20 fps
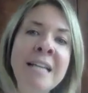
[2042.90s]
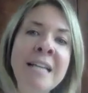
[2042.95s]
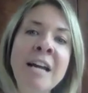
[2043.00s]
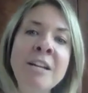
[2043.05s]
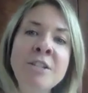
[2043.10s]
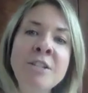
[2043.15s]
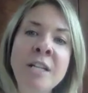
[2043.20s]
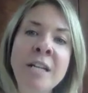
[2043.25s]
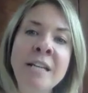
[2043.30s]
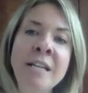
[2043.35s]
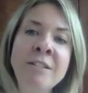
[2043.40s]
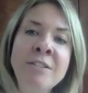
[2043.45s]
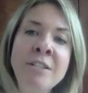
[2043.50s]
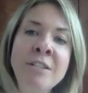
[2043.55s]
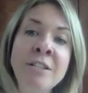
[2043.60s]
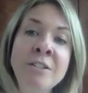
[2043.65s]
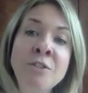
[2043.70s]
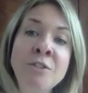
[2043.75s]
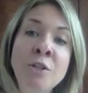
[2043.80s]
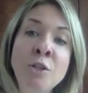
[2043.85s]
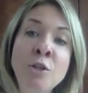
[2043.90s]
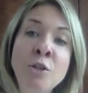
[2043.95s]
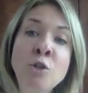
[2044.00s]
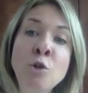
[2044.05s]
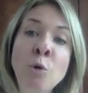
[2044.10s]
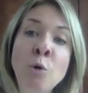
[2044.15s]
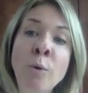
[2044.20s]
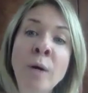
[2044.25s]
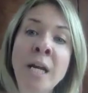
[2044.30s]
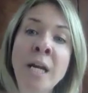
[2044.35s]
actually to, to
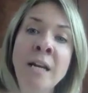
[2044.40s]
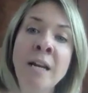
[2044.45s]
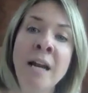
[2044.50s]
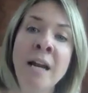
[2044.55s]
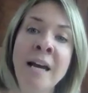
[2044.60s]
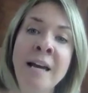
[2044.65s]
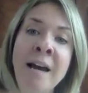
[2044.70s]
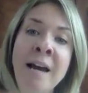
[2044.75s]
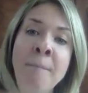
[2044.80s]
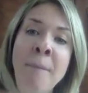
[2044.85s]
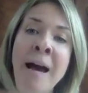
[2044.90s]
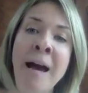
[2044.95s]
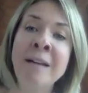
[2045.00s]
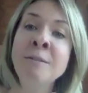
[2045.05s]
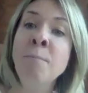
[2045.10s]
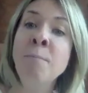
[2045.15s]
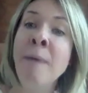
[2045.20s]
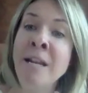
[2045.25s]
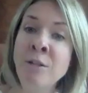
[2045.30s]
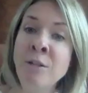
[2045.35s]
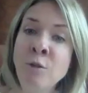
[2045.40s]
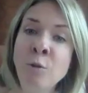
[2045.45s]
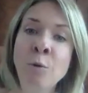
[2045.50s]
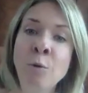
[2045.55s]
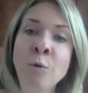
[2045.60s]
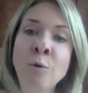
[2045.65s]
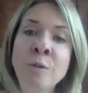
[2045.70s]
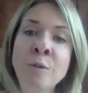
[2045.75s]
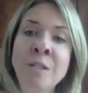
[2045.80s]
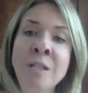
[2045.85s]
join um, as
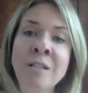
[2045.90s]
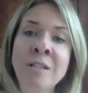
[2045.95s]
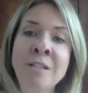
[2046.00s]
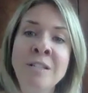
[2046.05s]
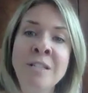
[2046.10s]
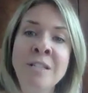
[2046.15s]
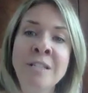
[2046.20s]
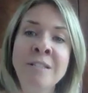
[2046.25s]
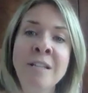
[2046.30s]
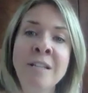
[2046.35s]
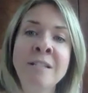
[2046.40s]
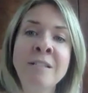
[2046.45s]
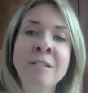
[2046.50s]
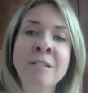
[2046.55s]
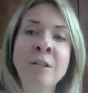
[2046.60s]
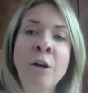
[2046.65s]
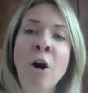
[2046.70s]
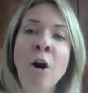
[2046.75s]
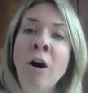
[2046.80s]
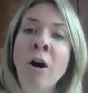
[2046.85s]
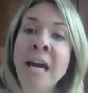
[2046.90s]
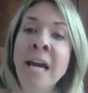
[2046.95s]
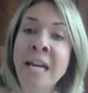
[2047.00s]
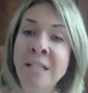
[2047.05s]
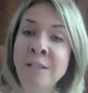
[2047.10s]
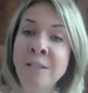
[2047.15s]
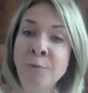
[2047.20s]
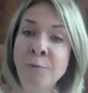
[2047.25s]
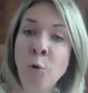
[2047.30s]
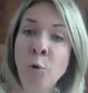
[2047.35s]
mentors and as, as
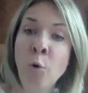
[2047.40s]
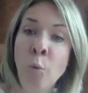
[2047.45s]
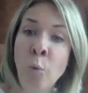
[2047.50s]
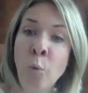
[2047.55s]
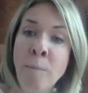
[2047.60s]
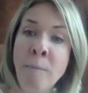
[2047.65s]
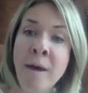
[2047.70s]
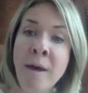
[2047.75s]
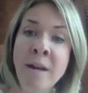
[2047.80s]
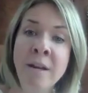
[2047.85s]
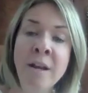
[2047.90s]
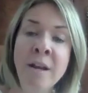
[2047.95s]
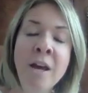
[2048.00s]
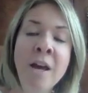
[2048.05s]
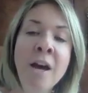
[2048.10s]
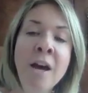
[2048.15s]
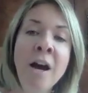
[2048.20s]
guides for women